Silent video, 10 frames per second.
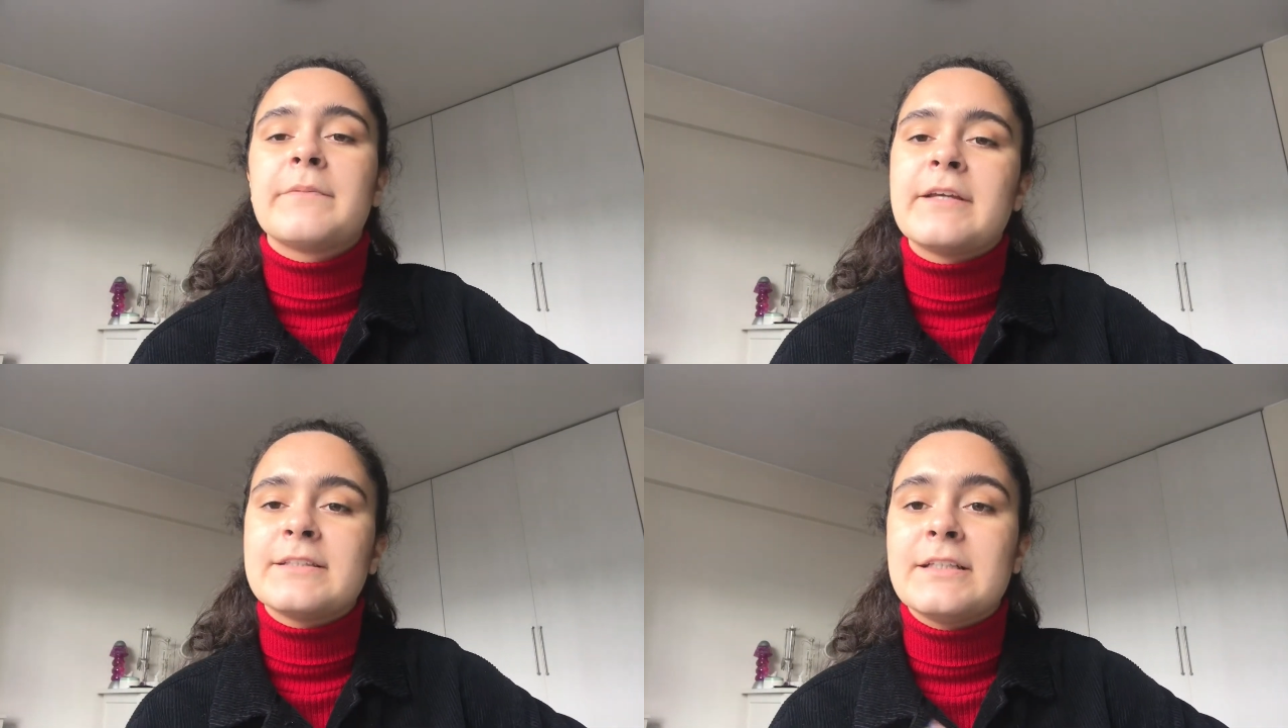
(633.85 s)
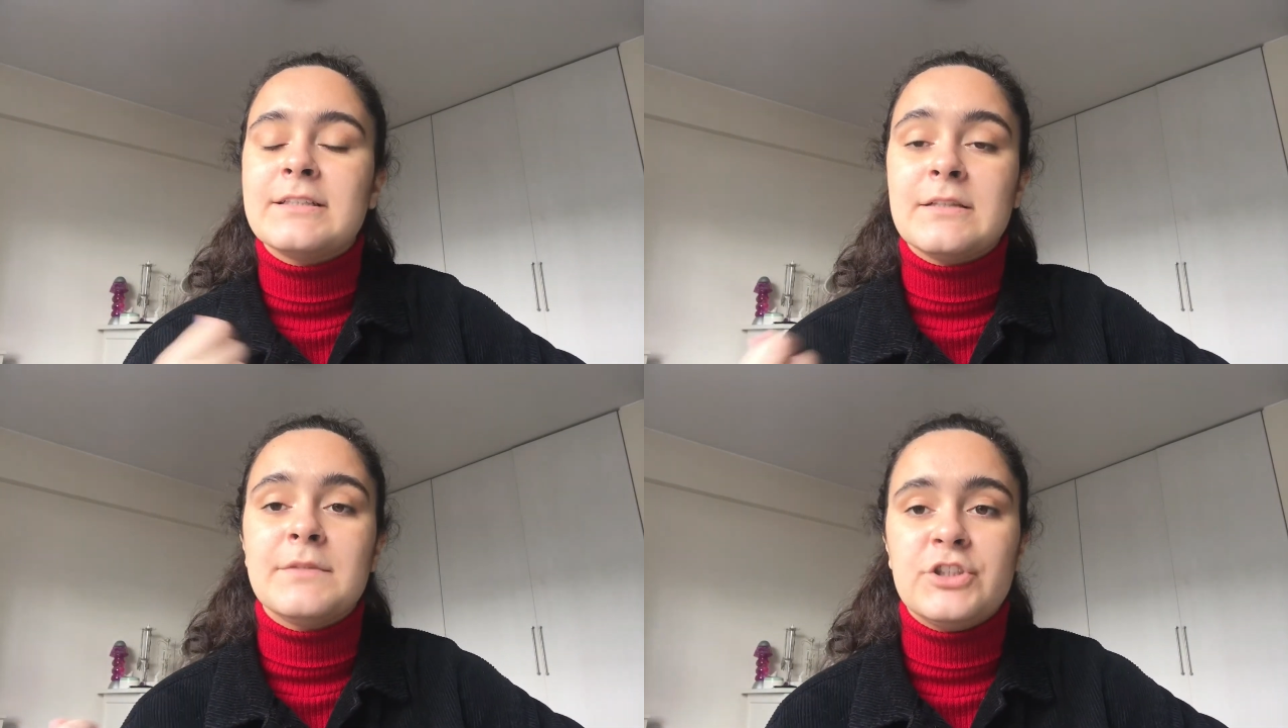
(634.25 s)
because it
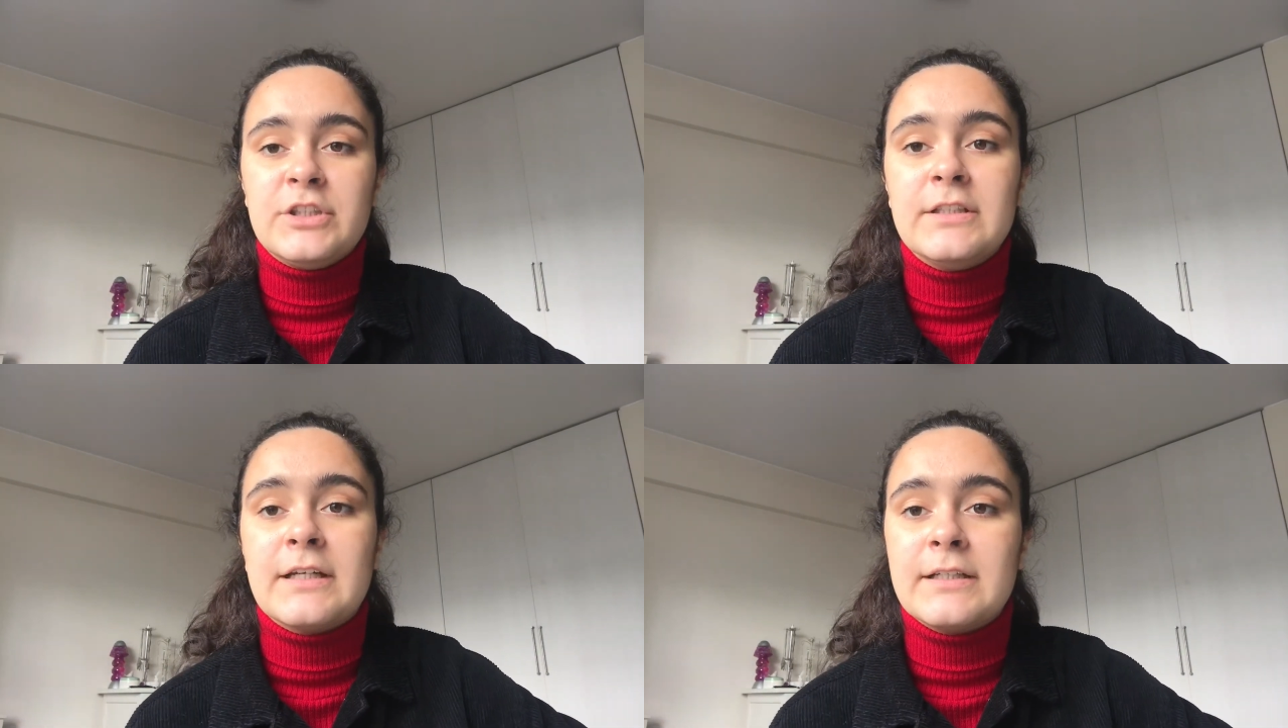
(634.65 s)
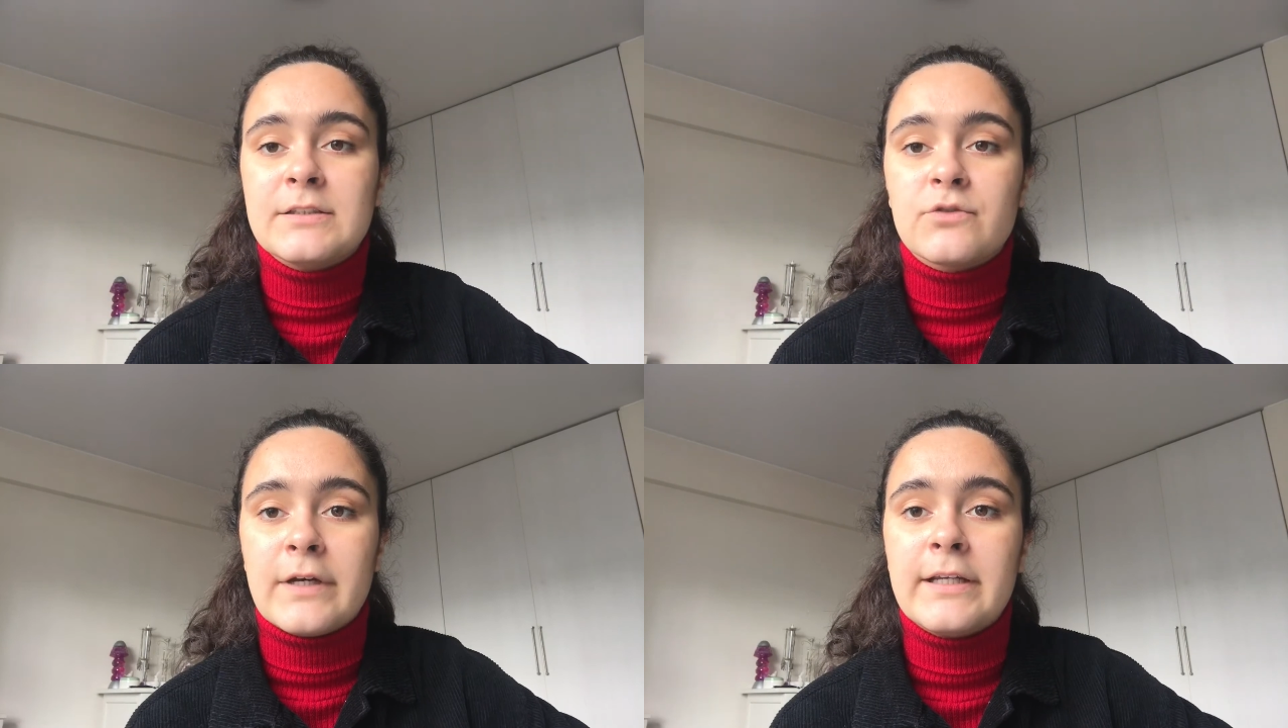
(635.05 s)
is a machine that
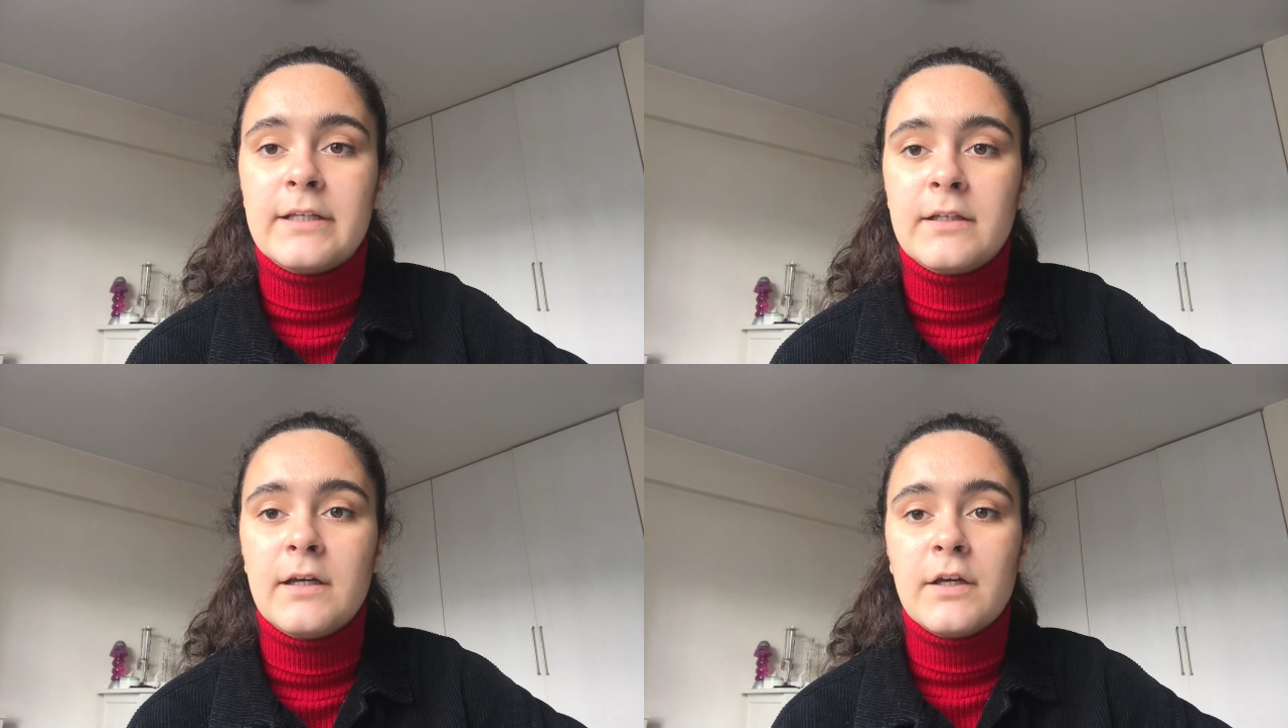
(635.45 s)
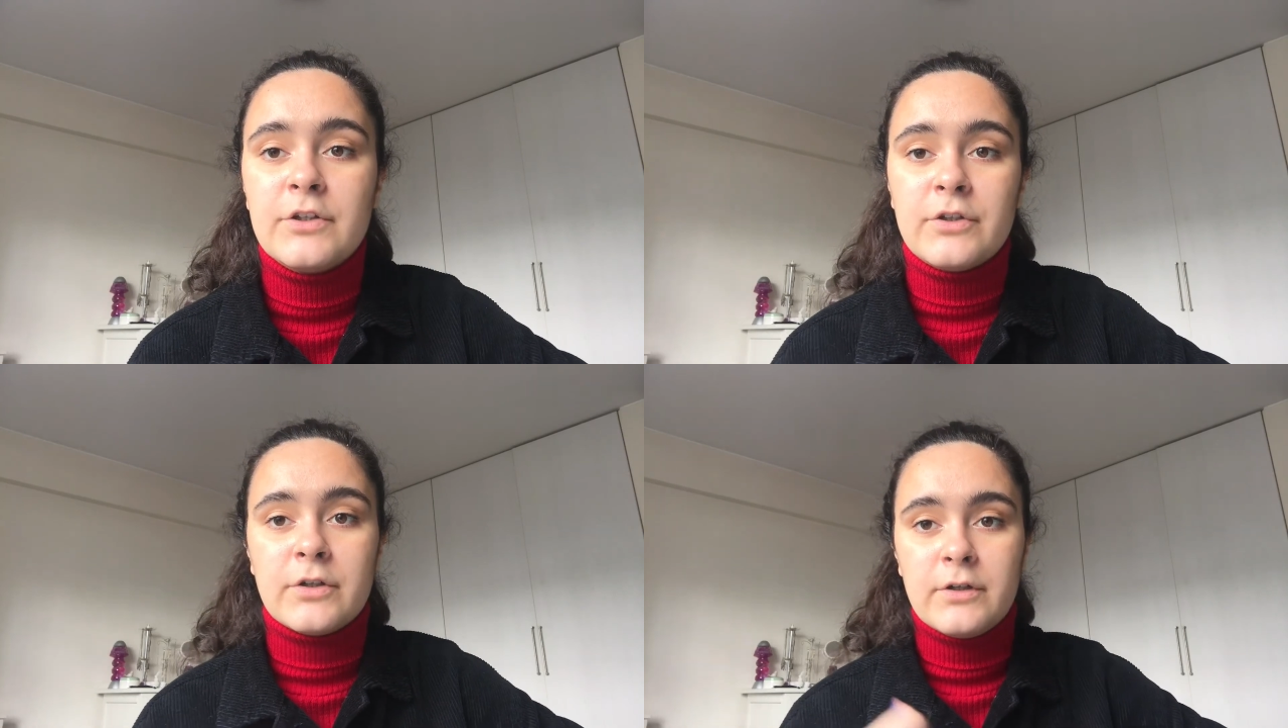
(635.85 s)
is grading
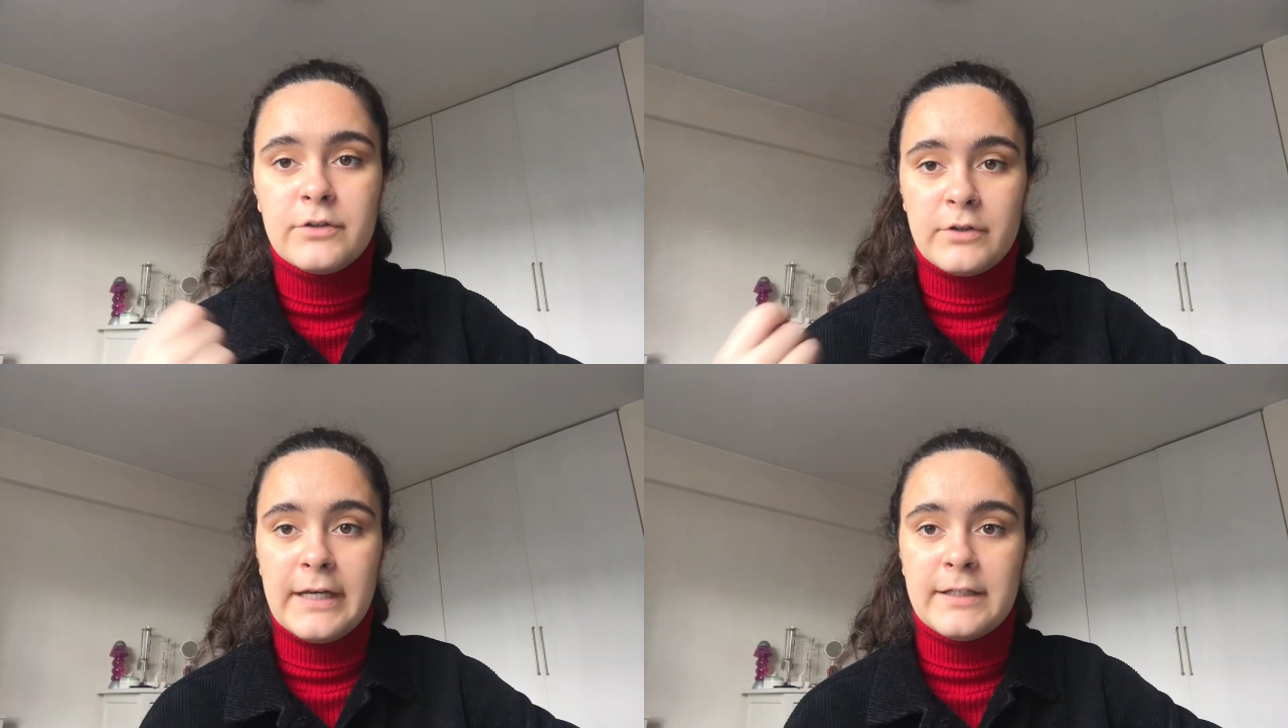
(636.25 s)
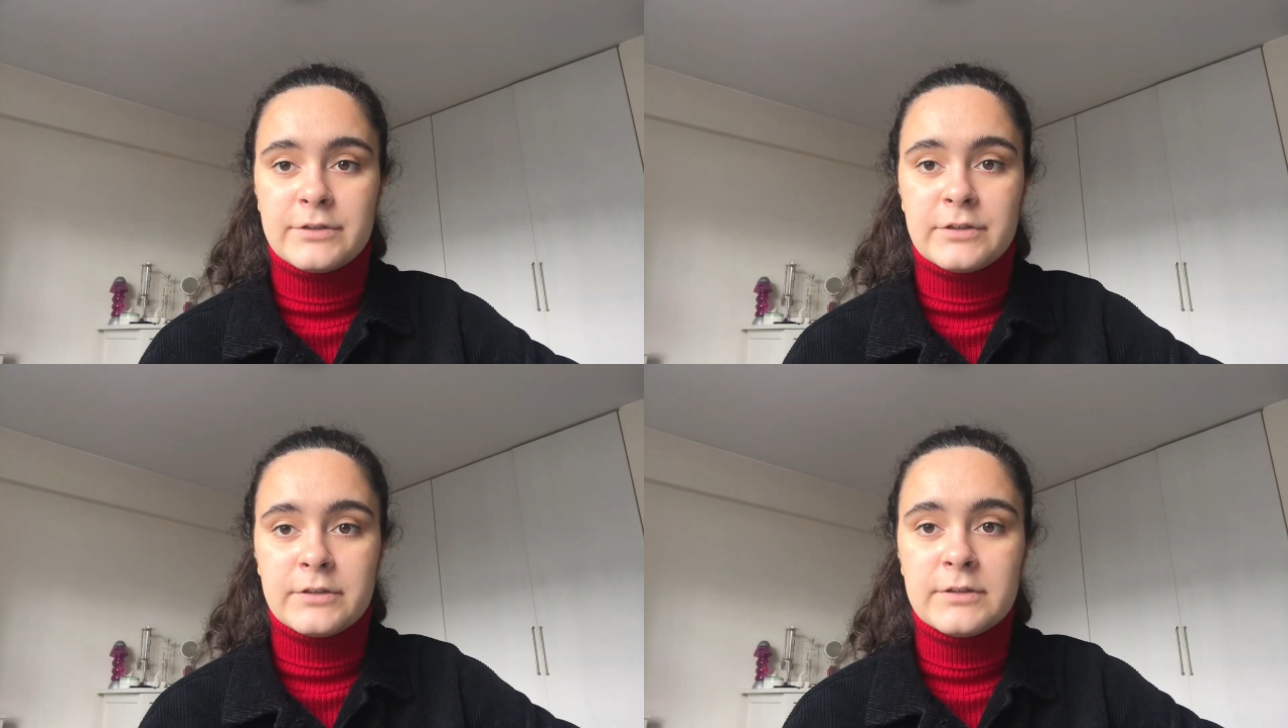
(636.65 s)
your
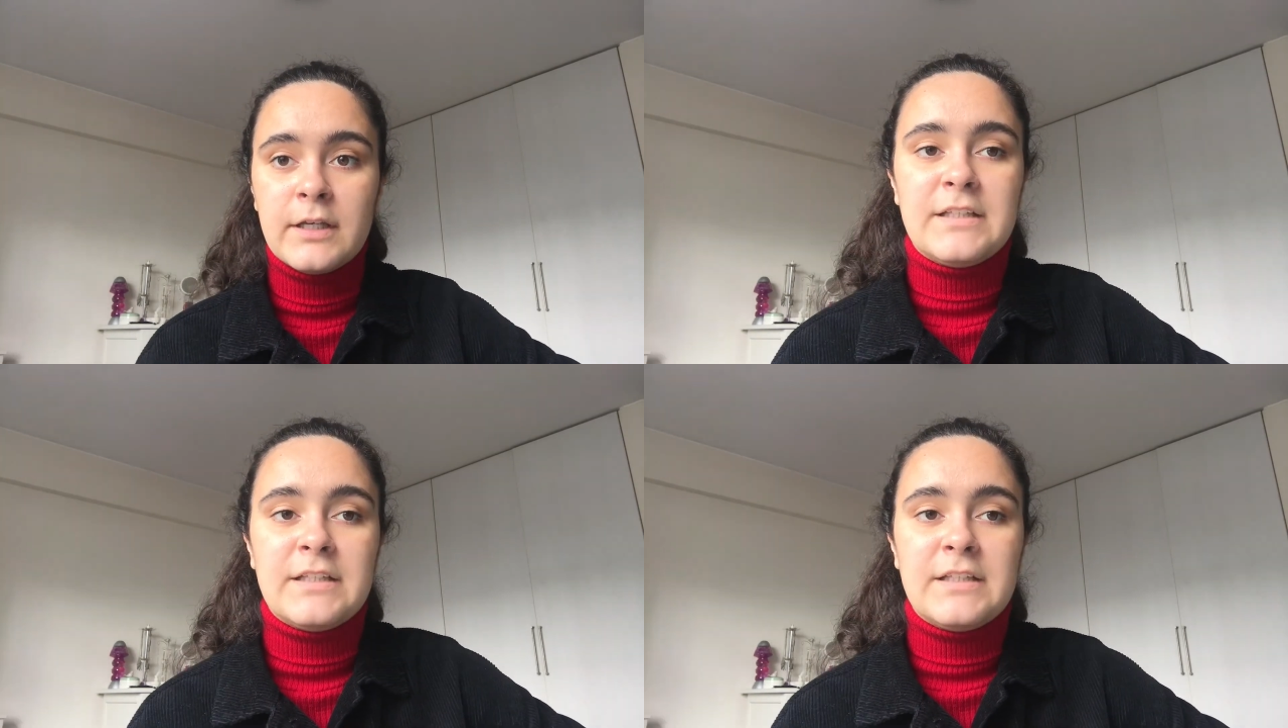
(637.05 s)
answers.